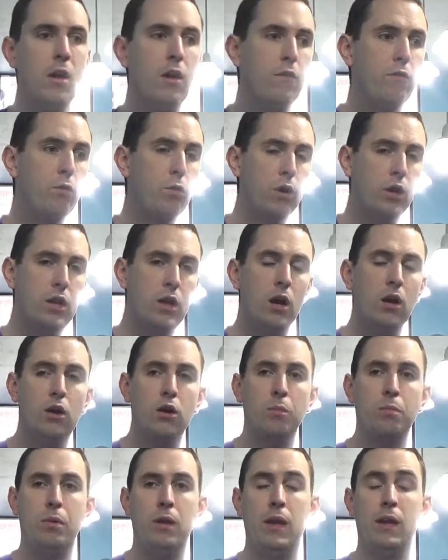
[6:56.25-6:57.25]
for
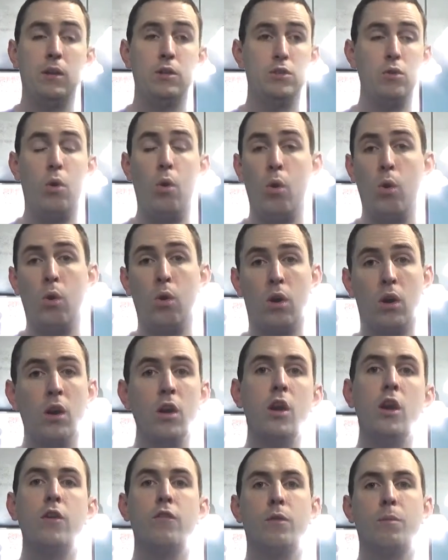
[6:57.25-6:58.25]
younger players
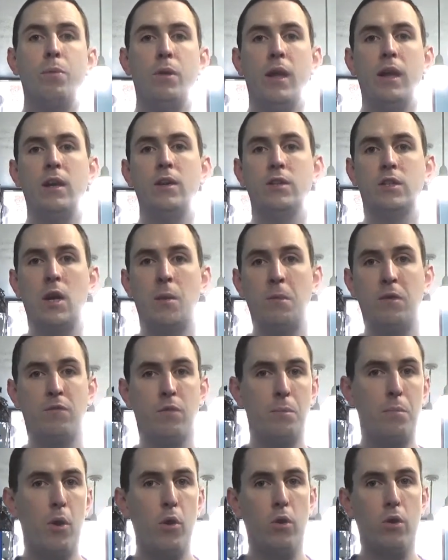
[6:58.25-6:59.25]
or for players coming
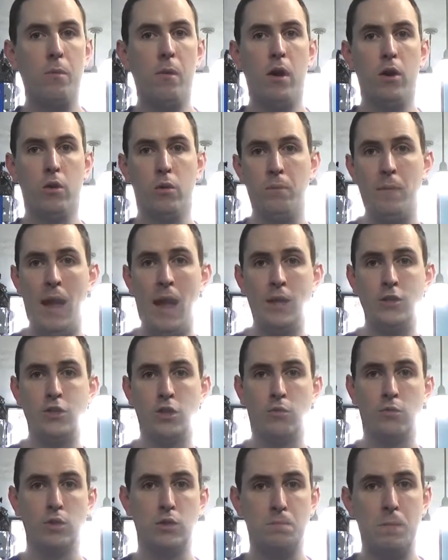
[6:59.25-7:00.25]
from Pokemon or
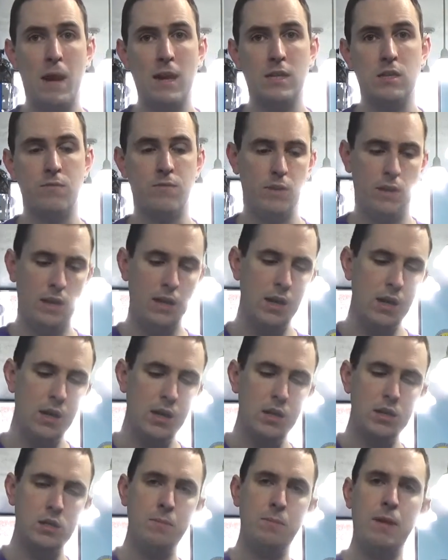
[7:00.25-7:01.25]
Magic respectively
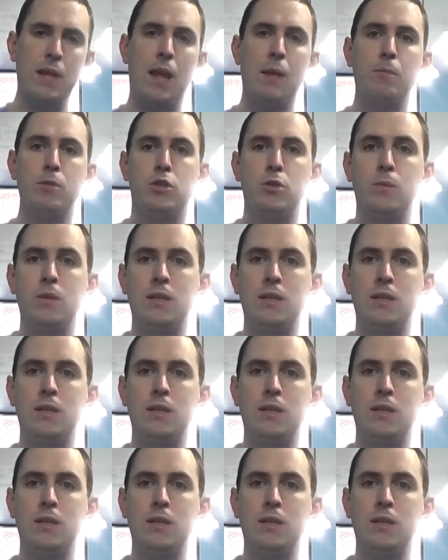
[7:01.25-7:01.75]
to be able to